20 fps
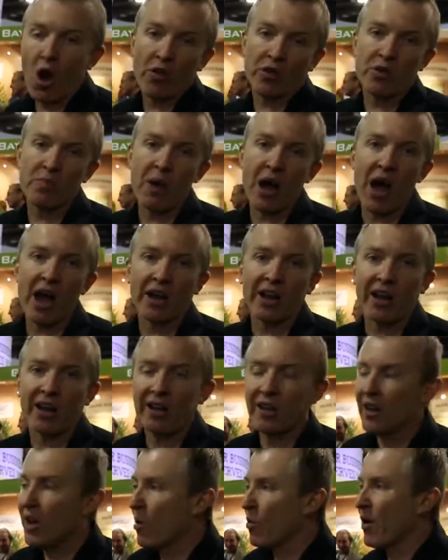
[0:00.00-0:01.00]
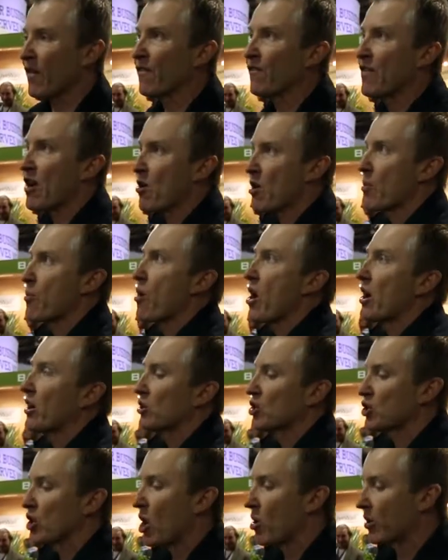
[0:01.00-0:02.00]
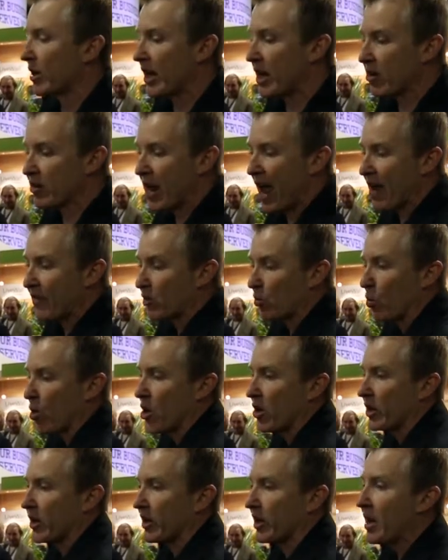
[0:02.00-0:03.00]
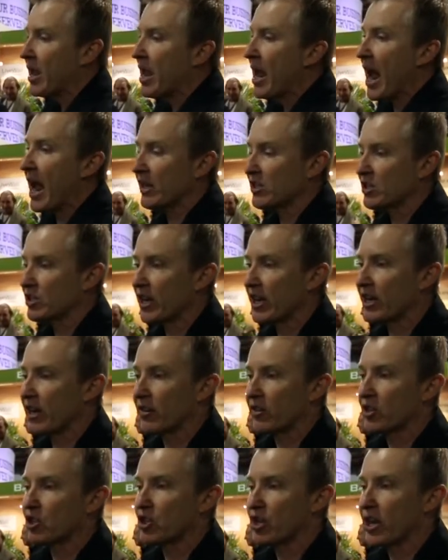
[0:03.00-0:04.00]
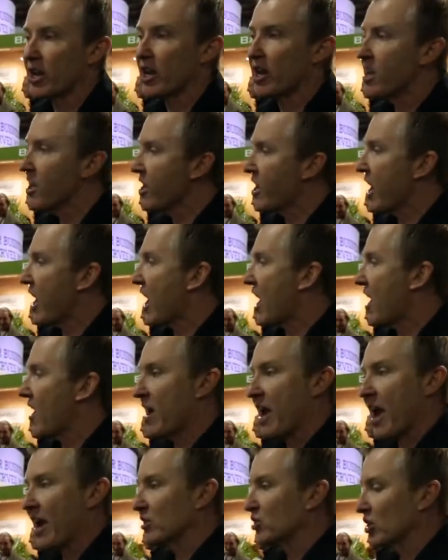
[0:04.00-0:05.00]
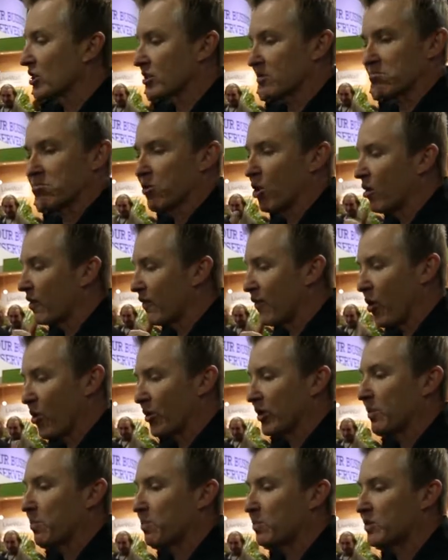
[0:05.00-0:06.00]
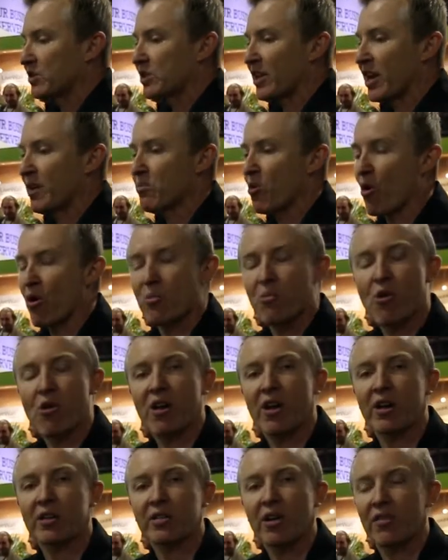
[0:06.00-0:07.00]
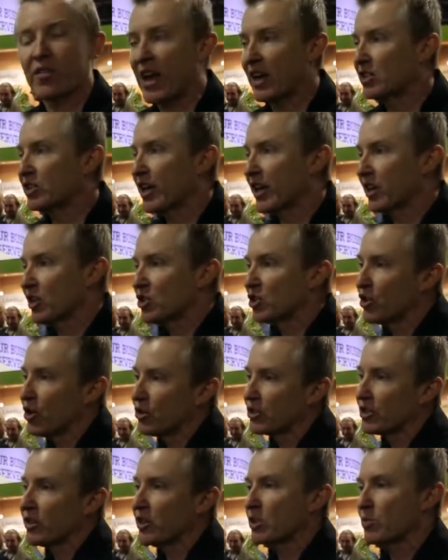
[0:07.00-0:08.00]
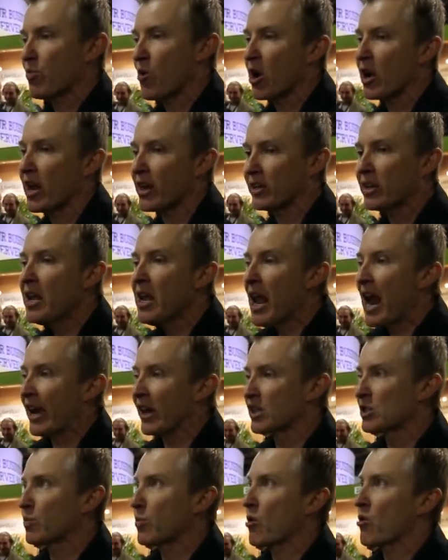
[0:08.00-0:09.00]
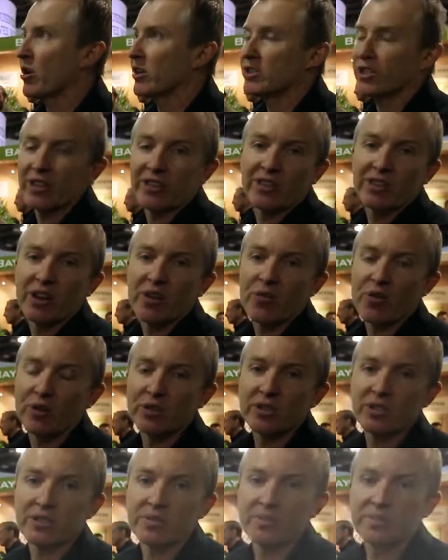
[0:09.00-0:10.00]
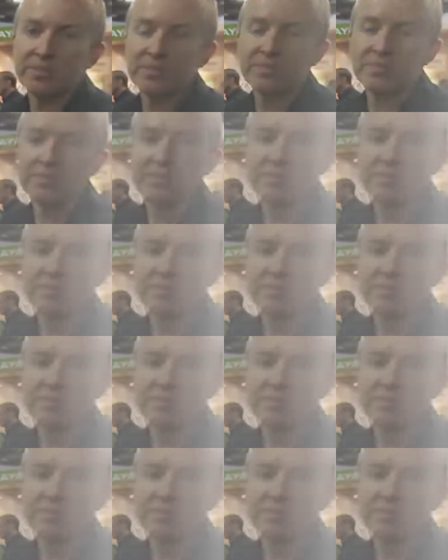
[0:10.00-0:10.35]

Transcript: on the market. We're very proud to show it here and have it working at CEDIA this year, and just look forward to seeing more and more of our dealers using this product and experiencing the difference.